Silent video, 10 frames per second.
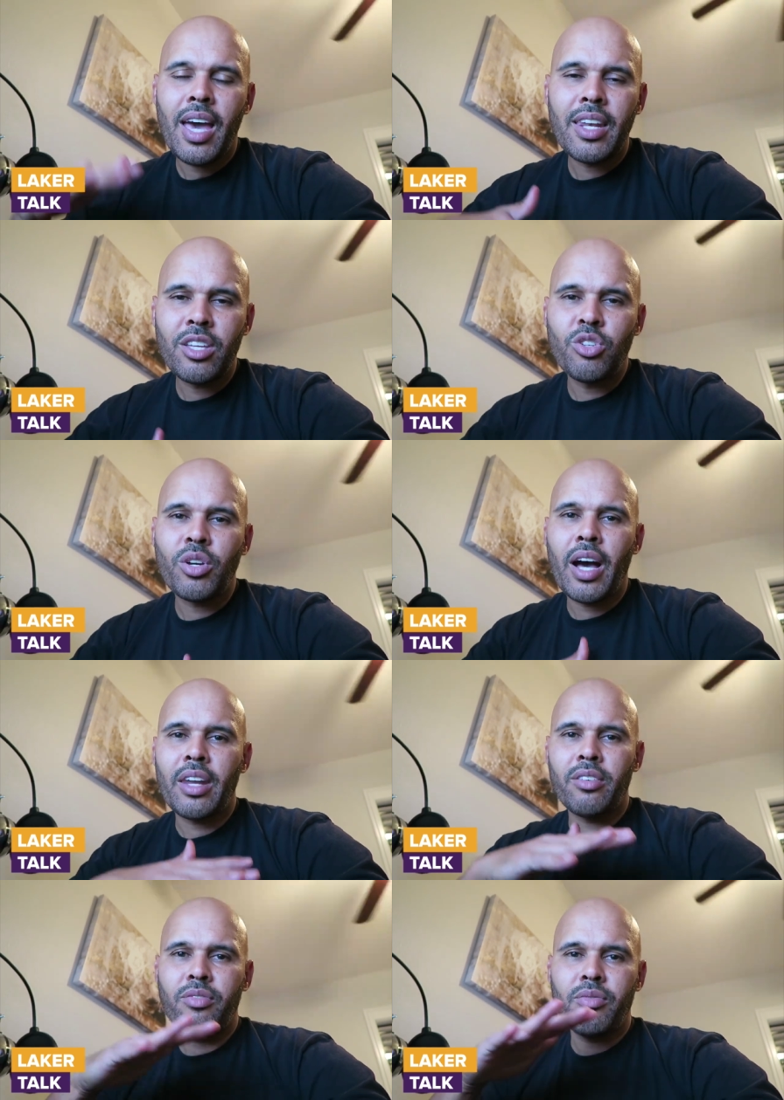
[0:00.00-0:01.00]
And then you
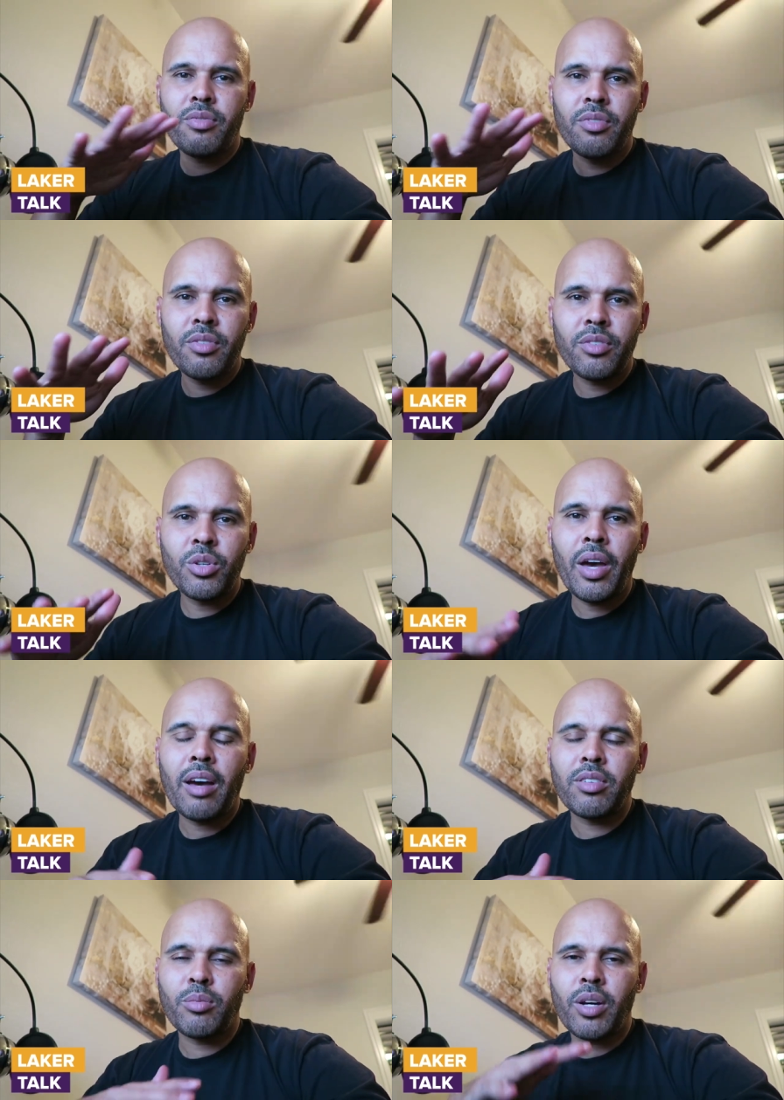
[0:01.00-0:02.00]
kind of you
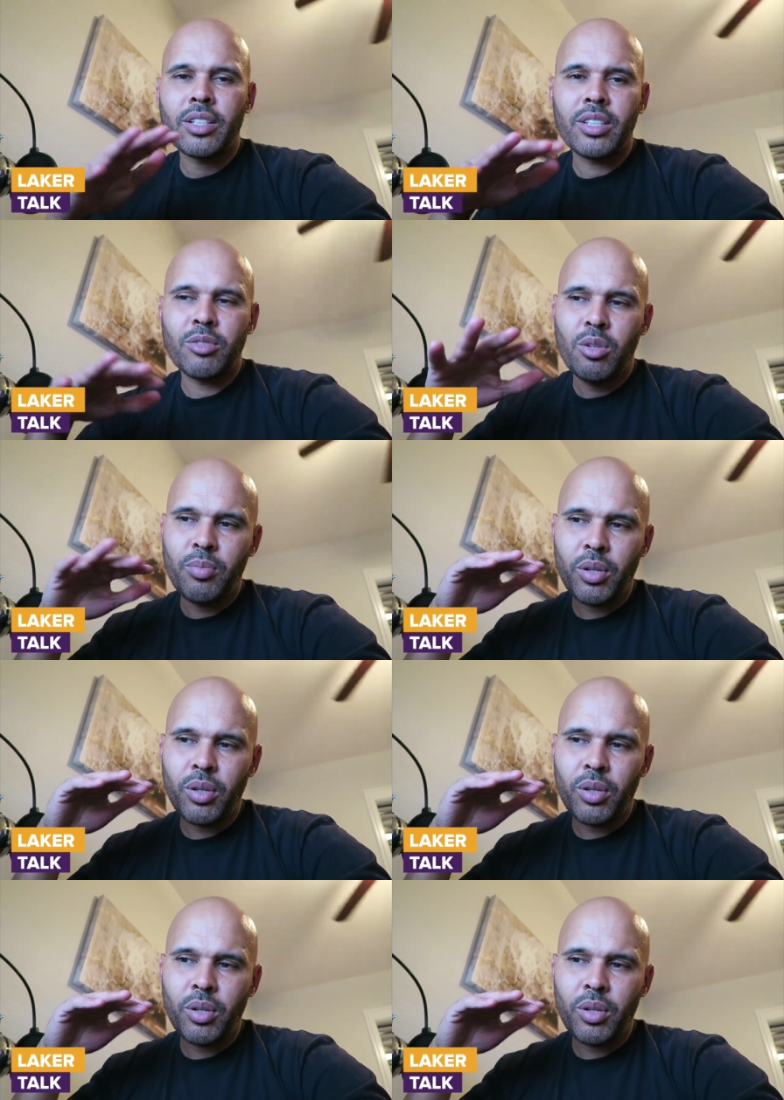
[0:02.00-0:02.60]
have LeBron James and you